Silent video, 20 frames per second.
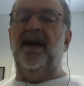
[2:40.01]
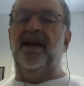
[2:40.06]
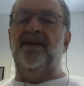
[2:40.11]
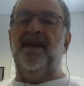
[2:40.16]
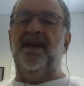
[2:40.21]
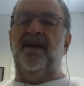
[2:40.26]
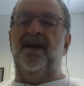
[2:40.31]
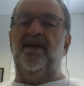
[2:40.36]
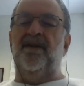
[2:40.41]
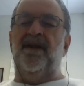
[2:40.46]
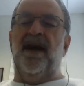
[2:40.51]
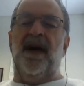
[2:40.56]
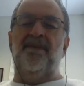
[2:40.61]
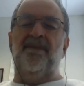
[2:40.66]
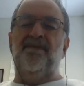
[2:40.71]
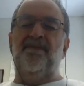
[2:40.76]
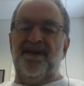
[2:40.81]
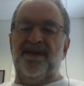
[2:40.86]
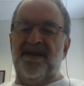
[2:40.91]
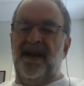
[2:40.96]
and they're
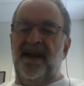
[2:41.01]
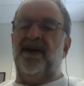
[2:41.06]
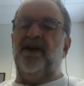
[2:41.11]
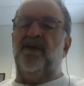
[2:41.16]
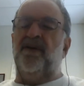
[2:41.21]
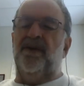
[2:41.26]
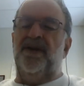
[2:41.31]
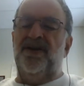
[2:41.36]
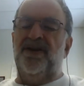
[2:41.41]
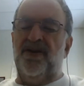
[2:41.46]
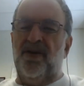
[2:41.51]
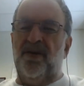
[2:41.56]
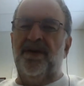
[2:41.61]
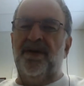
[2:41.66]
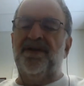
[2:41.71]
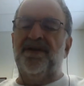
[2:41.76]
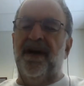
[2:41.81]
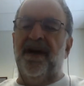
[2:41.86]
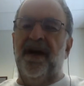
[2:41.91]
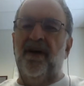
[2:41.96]
not particularly
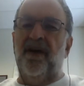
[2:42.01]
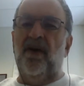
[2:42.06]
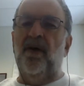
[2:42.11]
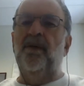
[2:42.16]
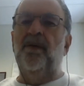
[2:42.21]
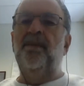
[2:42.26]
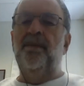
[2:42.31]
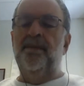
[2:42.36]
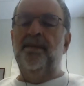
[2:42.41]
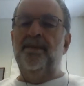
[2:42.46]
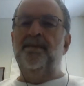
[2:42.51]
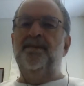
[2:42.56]
germicidal.